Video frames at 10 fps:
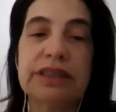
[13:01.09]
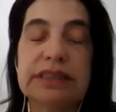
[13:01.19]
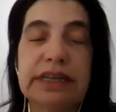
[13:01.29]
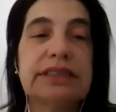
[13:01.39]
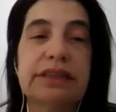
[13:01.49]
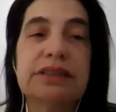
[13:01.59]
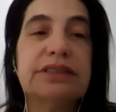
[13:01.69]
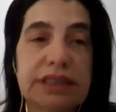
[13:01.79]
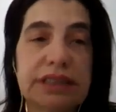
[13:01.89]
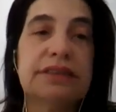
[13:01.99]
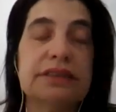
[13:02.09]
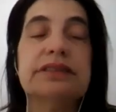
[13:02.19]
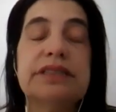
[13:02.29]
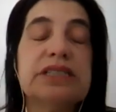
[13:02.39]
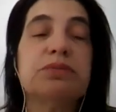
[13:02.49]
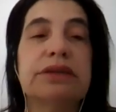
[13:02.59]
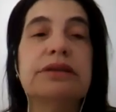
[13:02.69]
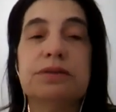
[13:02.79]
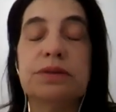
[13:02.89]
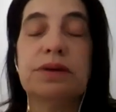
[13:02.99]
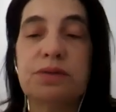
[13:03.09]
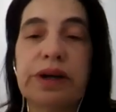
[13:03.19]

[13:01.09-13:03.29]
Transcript: as I stay consistent and disciplined on